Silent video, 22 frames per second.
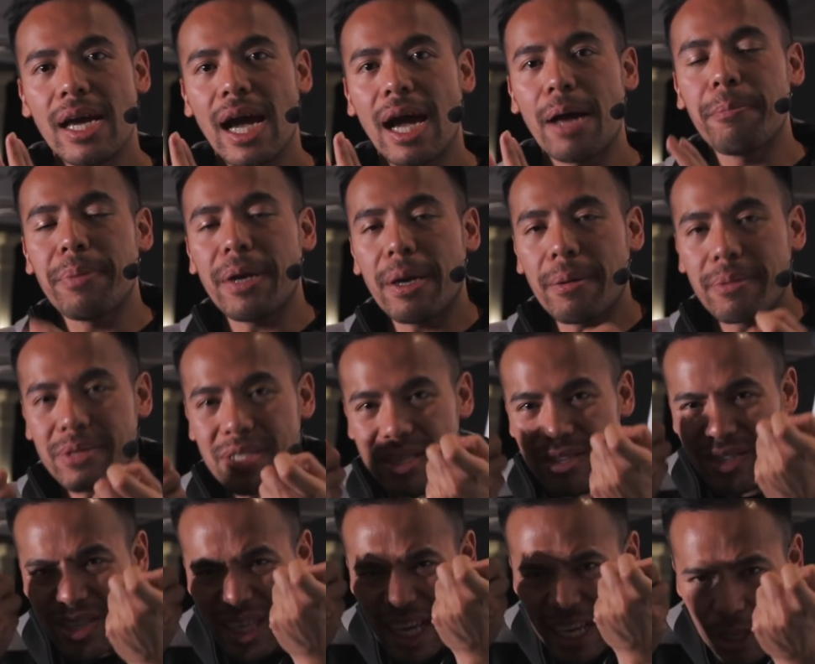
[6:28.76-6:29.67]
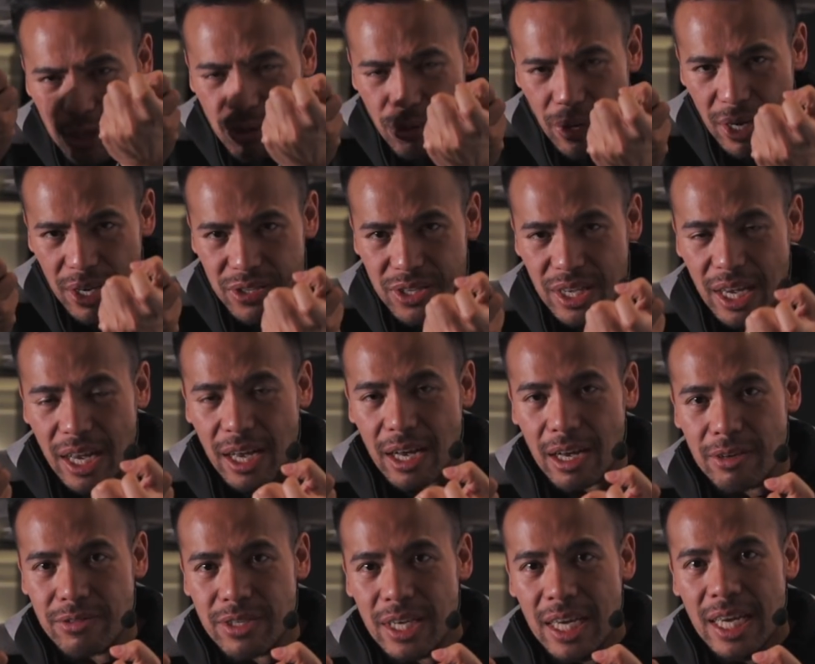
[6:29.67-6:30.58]
and be able to say to
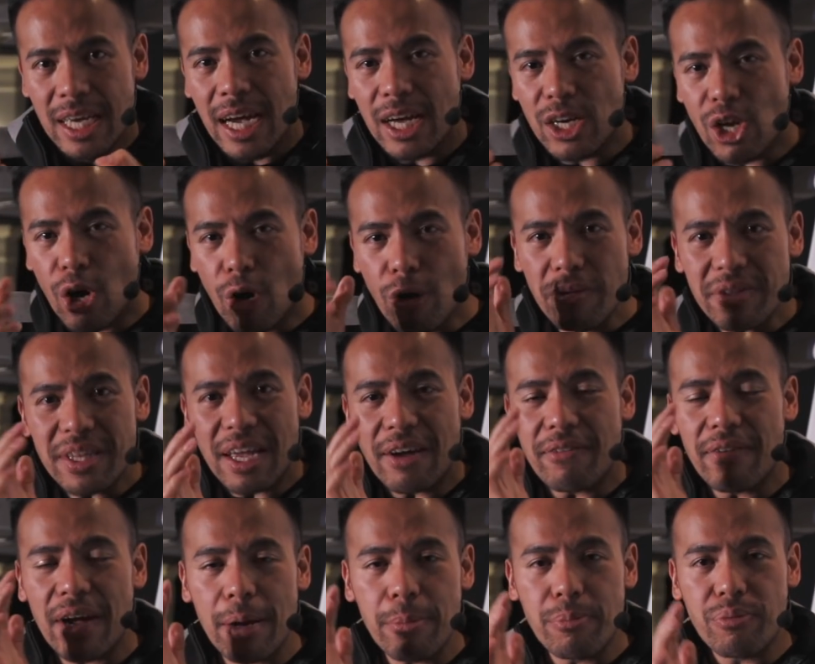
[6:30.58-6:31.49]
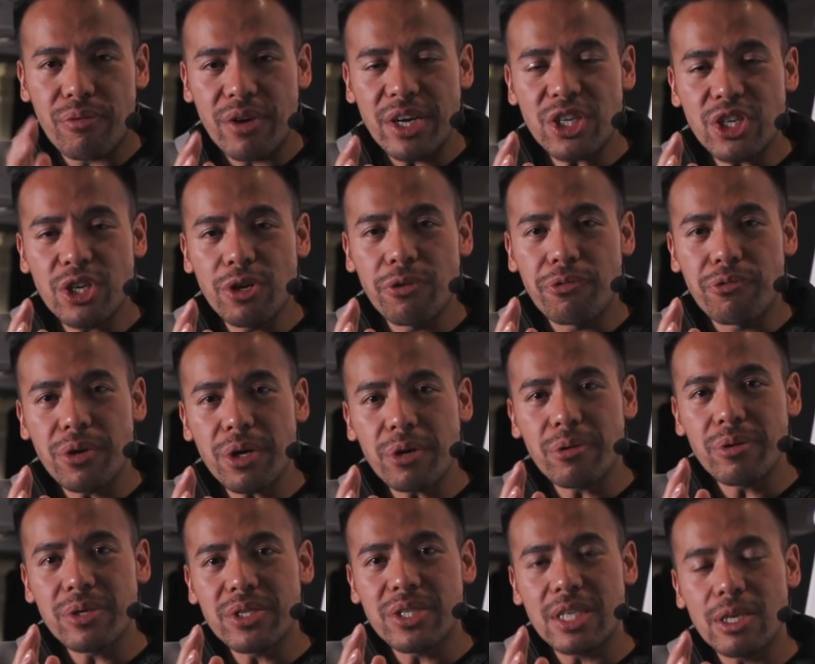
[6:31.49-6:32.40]
ourselves and hold that vibrational
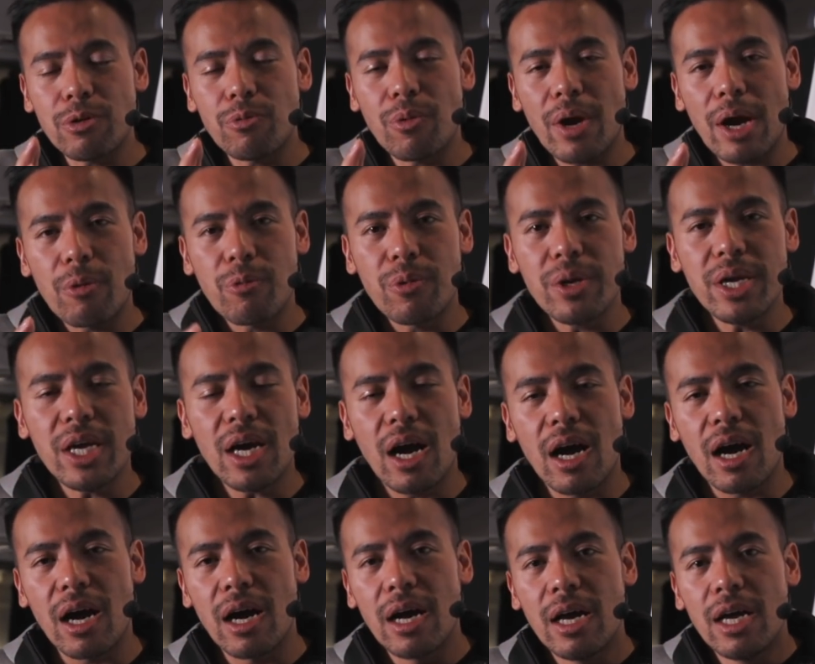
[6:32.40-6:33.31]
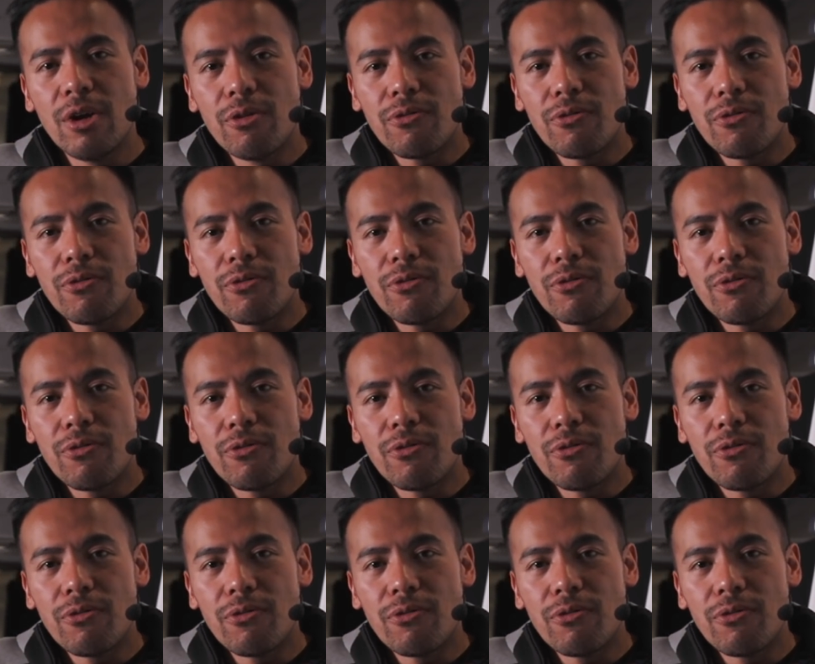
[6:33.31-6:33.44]
frequency where we are